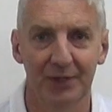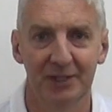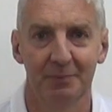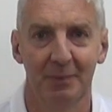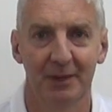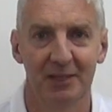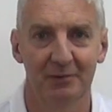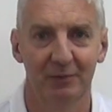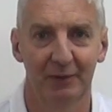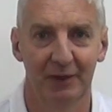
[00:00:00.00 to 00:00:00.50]
the
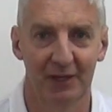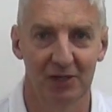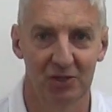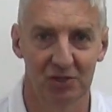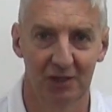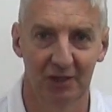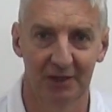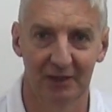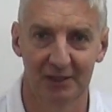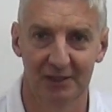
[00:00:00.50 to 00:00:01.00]

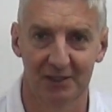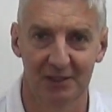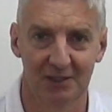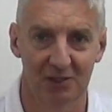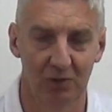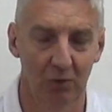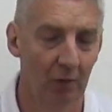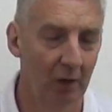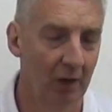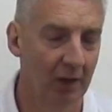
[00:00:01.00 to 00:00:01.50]
specification on this is
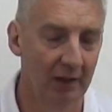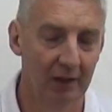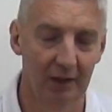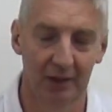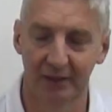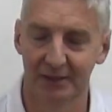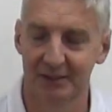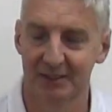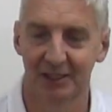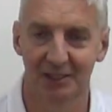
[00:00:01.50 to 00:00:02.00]
so high,
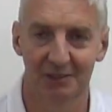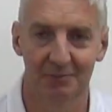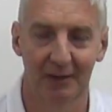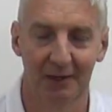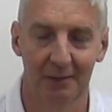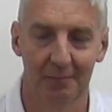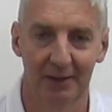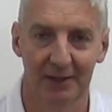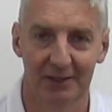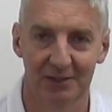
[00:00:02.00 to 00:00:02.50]
like 6
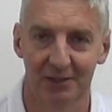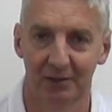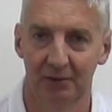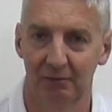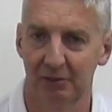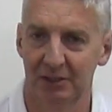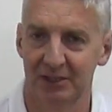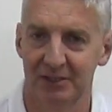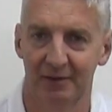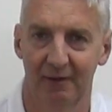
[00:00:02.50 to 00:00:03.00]

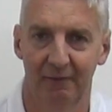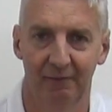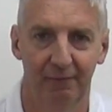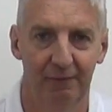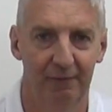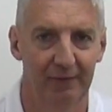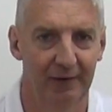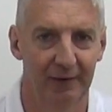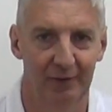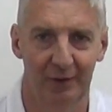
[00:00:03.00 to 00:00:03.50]
megapixel is a
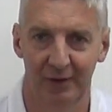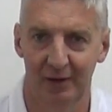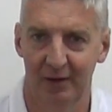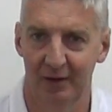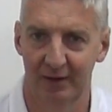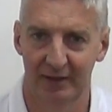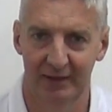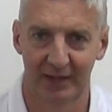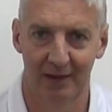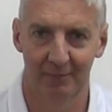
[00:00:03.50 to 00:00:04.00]
very
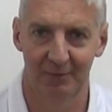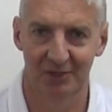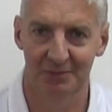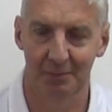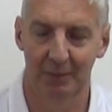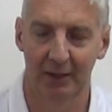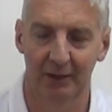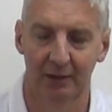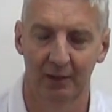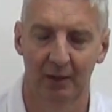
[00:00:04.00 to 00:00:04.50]
high camera
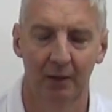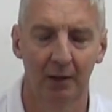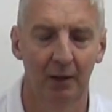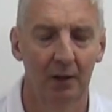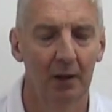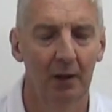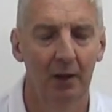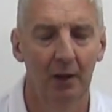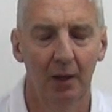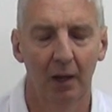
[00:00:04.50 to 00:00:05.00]
spec,
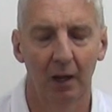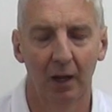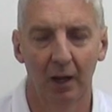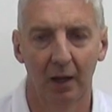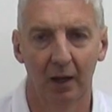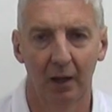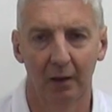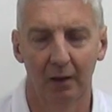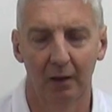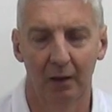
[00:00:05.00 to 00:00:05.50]

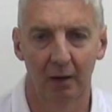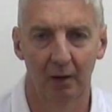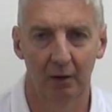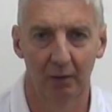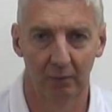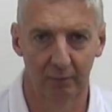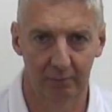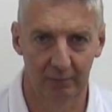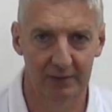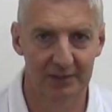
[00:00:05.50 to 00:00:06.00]

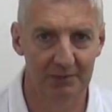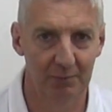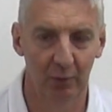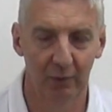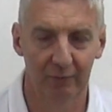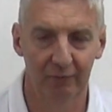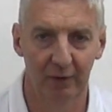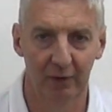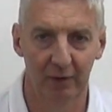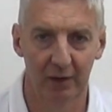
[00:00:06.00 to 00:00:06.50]
or can
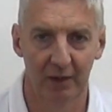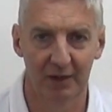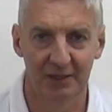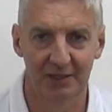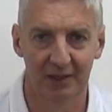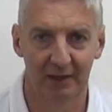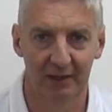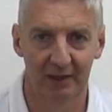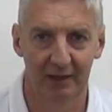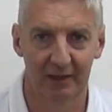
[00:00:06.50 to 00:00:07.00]
support a very high
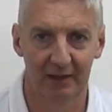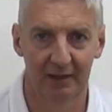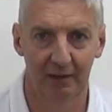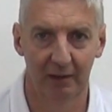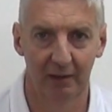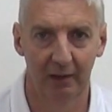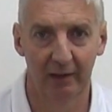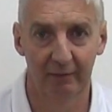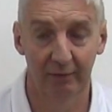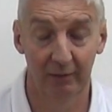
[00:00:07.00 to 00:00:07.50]

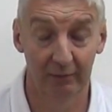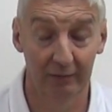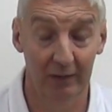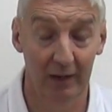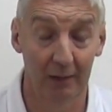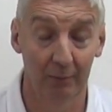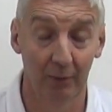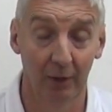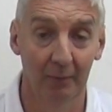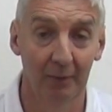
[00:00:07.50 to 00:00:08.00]
level of
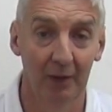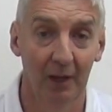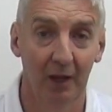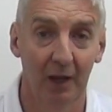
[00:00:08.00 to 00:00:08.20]
camera.